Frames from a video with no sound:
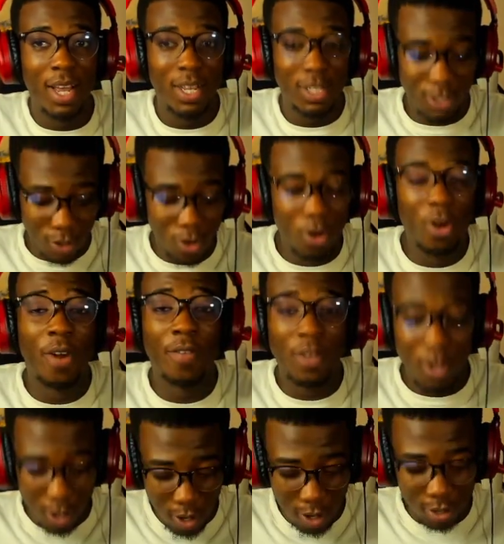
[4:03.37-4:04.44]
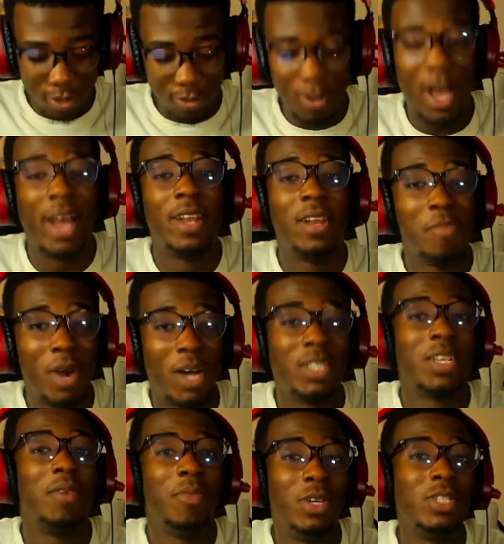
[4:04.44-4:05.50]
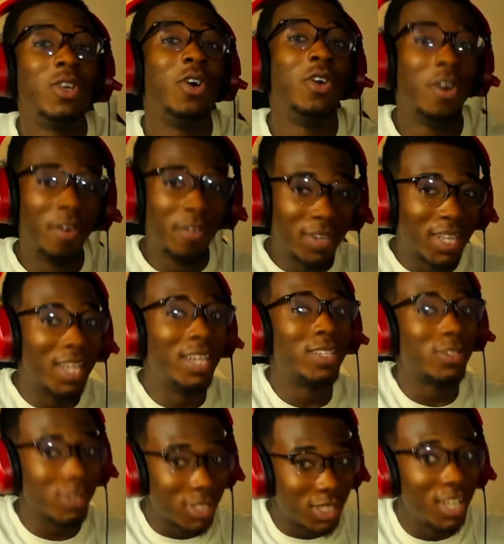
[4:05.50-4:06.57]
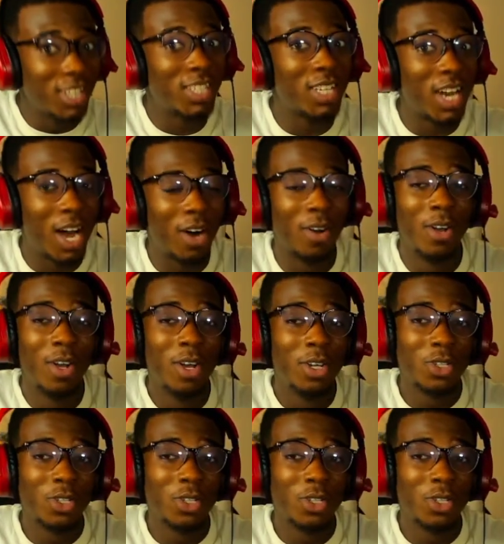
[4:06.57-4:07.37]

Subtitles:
It's the glory of the Lord to hide the matter, but it's the honor of the kings to search it out.